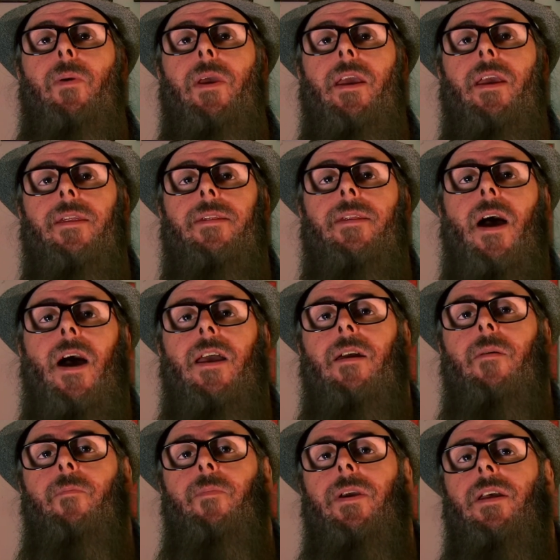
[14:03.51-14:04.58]
beat
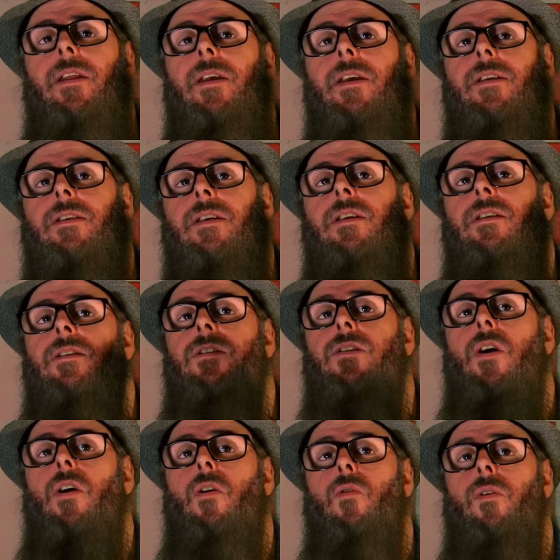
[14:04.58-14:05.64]
diabetes and
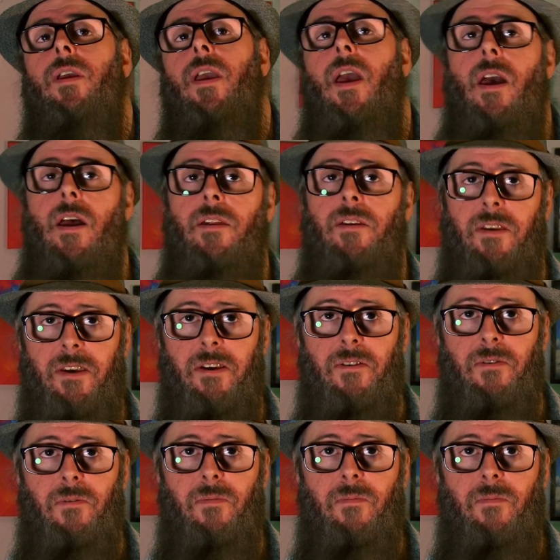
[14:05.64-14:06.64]
so can you.